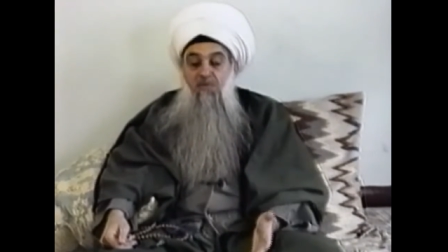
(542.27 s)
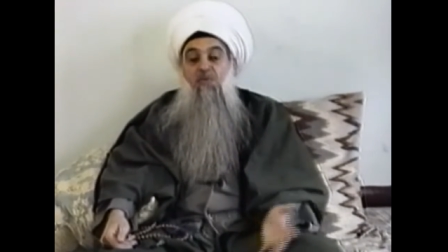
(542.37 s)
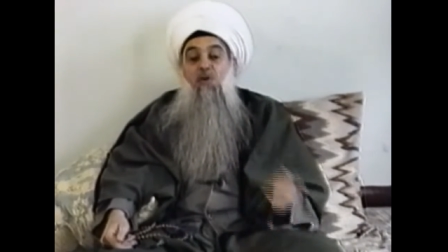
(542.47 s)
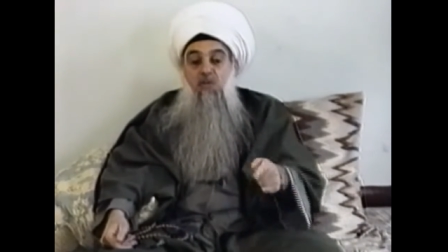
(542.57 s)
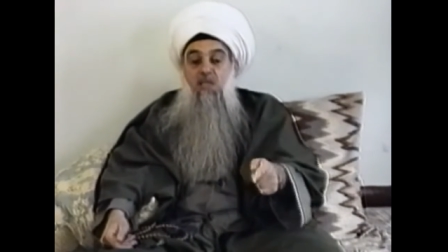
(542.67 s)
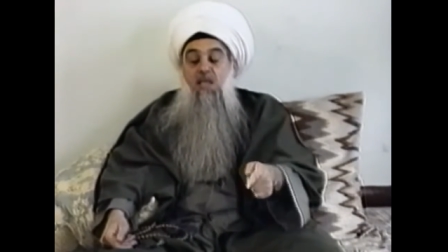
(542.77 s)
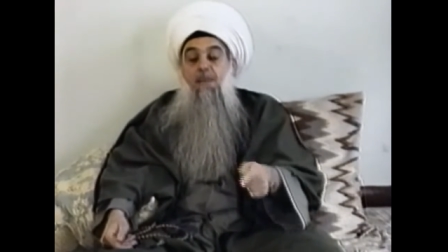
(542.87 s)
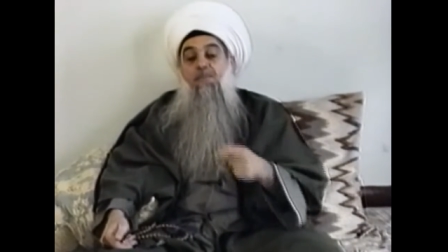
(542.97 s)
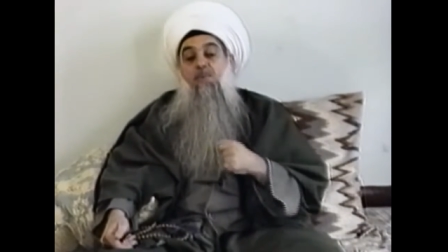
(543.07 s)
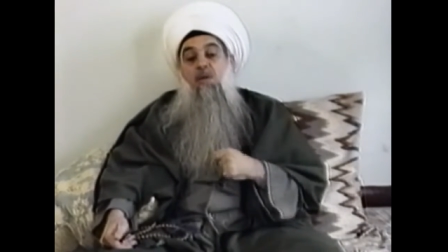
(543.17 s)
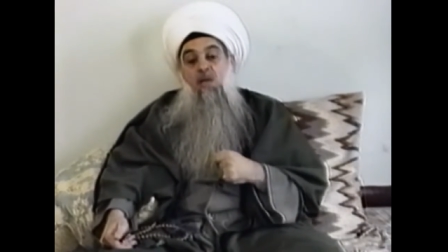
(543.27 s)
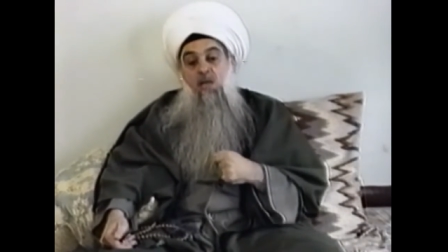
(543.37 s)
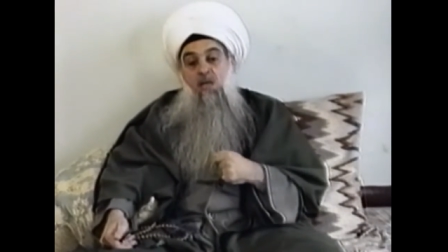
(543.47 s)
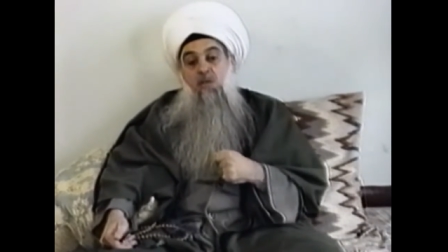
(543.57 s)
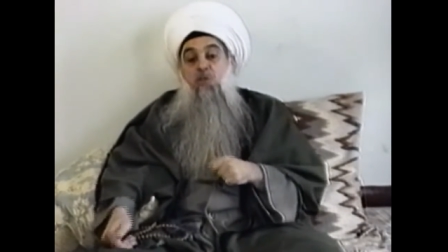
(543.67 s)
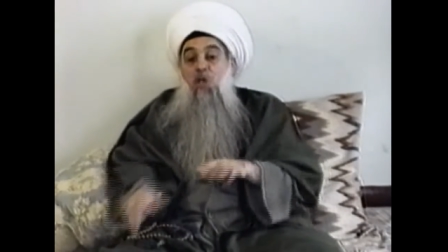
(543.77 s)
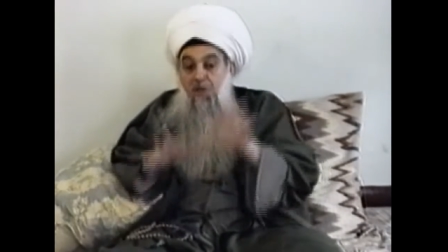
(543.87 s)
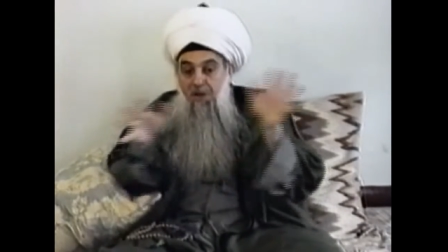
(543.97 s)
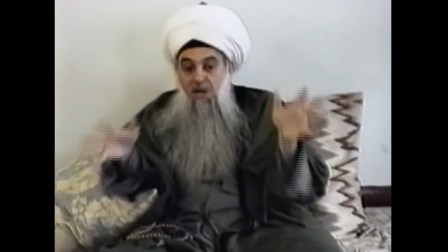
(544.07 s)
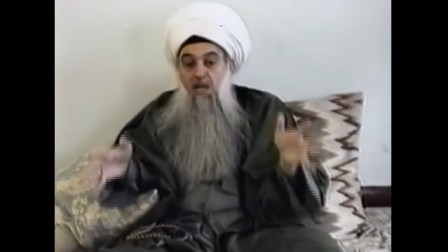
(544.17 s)
first step
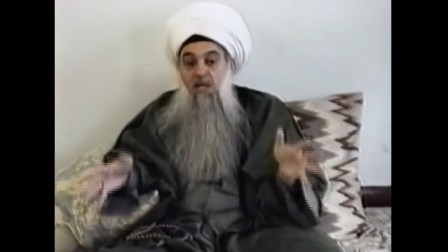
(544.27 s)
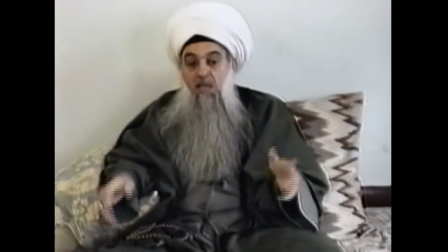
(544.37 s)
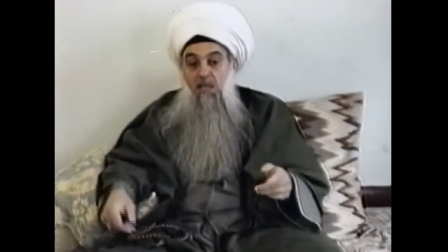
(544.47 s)
generally